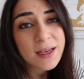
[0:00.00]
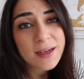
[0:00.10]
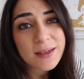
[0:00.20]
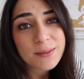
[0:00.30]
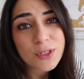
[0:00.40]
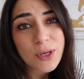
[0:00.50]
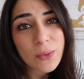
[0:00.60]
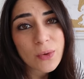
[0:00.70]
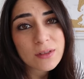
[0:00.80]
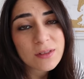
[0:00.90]
Um, so
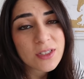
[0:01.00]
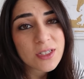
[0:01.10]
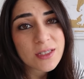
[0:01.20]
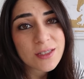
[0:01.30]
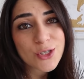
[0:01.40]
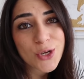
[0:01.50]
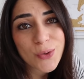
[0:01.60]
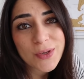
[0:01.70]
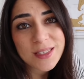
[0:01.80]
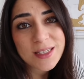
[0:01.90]
I want to just show
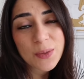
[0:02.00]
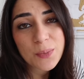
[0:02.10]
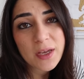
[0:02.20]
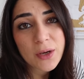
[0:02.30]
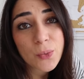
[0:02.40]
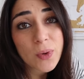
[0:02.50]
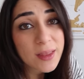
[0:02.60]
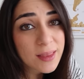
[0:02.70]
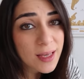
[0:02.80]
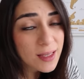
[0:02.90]
you a sneak peek of
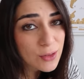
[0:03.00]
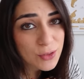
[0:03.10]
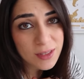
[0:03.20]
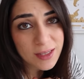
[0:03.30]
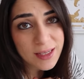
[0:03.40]
what that looked